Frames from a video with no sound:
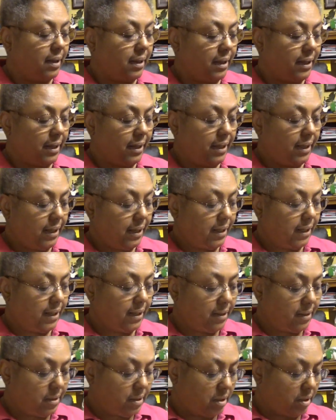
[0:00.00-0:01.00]

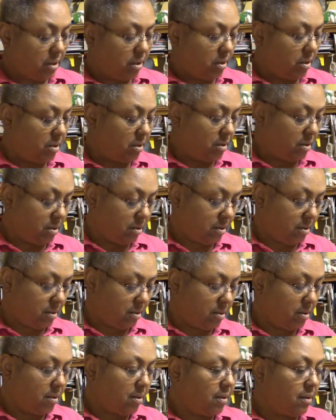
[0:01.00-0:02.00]
And
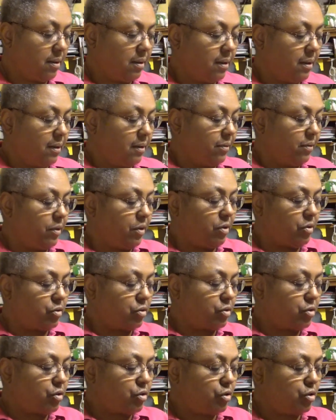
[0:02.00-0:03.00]

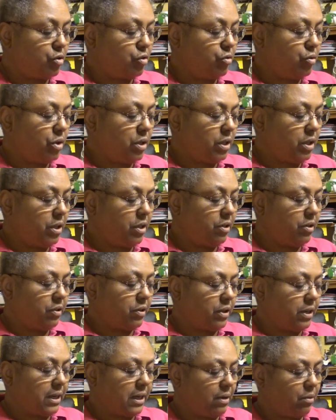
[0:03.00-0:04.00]
there's 2 in here
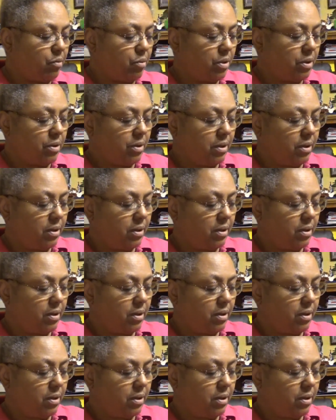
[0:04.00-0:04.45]
that I would